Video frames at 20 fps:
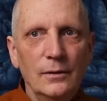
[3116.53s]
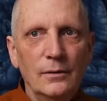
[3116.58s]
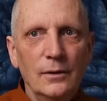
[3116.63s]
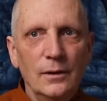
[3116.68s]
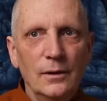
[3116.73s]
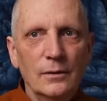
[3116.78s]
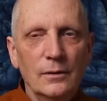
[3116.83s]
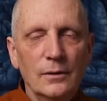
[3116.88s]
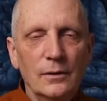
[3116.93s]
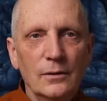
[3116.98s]

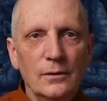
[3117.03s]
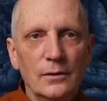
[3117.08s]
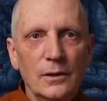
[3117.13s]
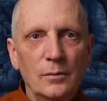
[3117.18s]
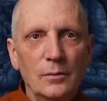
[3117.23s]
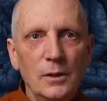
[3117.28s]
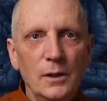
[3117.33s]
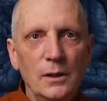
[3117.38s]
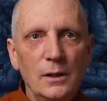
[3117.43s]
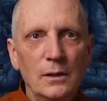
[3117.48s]
there's
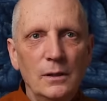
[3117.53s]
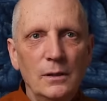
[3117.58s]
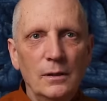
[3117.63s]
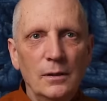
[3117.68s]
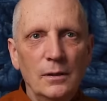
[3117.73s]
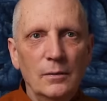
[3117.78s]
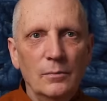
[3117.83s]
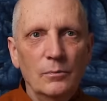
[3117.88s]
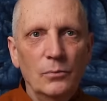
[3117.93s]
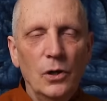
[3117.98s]
going to be
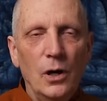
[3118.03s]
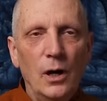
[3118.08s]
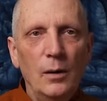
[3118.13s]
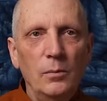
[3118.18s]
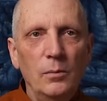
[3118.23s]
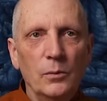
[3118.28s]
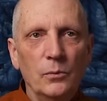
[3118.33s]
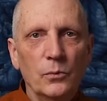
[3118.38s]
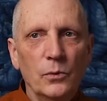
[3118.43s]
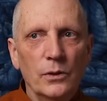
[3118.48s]
a
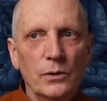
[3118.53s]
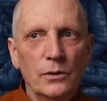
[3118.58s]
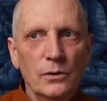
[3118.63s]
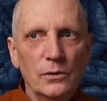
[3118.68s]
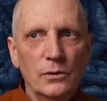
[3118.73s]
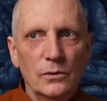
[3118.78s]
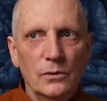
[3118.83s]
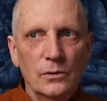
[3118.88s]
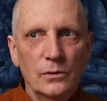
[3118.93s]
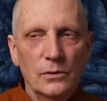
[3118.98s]
problem with
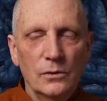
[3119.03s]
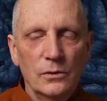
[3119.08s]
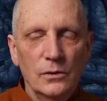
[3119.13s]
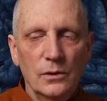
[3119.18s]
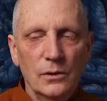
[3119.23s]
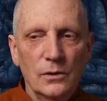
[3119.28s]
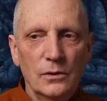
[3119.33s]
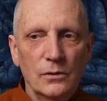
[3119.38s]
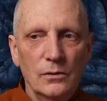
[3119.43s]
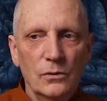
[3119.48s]
this
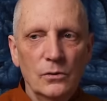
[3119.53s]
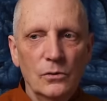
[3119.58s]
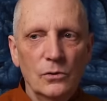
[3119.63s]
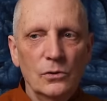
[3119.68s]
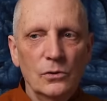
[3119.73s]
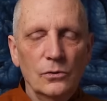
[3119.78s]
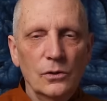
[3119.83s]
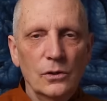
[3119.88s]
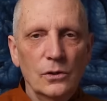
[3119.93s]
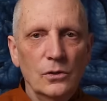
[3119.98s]

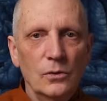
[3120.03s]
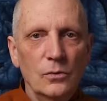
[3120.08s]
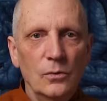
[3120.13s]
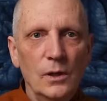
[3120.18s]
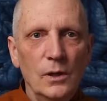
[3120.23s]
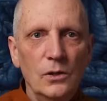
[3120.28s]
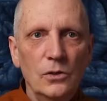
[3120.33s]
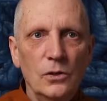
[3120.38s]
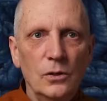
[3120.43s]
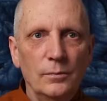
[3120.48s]
social
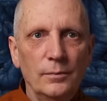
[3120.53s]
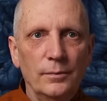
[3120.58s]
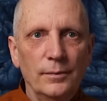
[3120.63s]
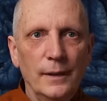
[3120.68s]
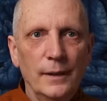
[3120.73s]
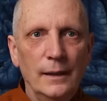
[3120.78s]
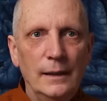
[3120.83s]
situation